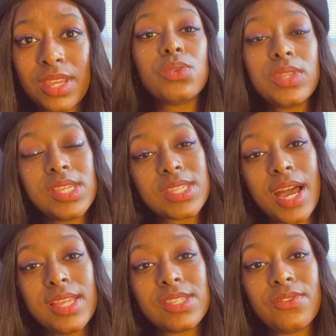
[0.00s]
So these
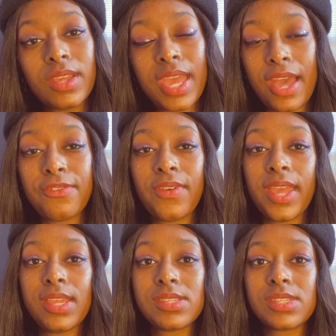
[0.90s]
kinds of
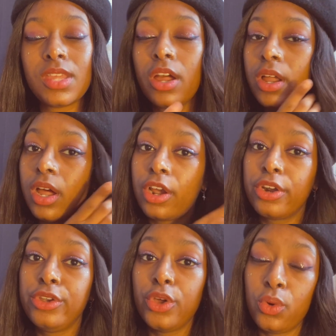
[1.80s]
cafes are
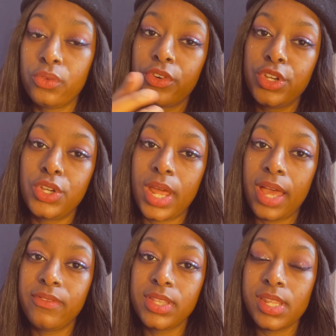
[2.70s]
known for
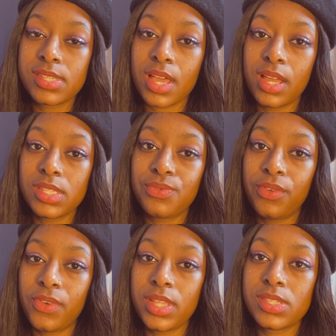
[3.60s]
having these kinds of
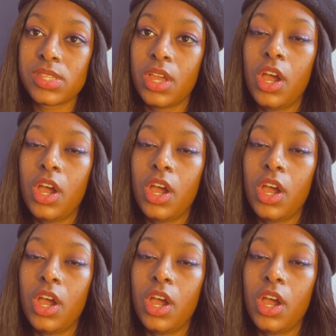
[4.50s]
events,